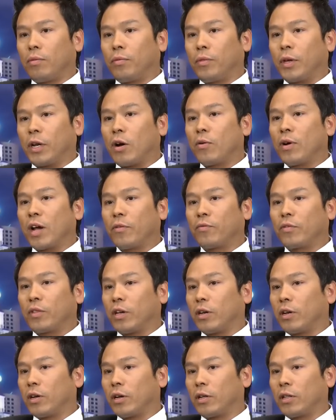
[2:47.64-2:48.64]

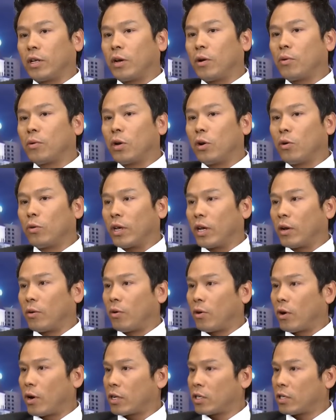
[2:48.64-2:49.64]
don't know their
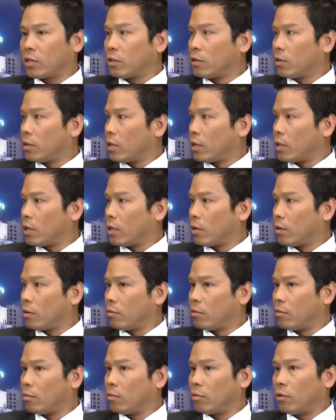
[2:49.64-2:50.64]
right
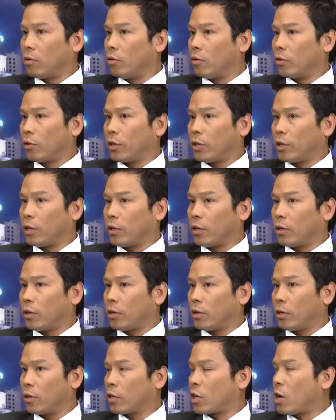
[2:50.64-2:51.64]
or their
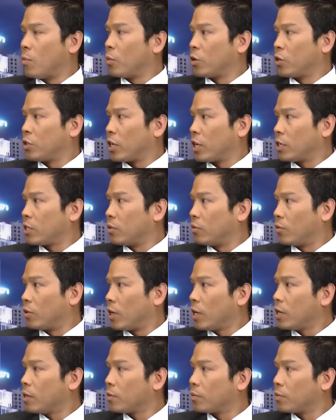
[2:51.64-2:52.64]
compensation.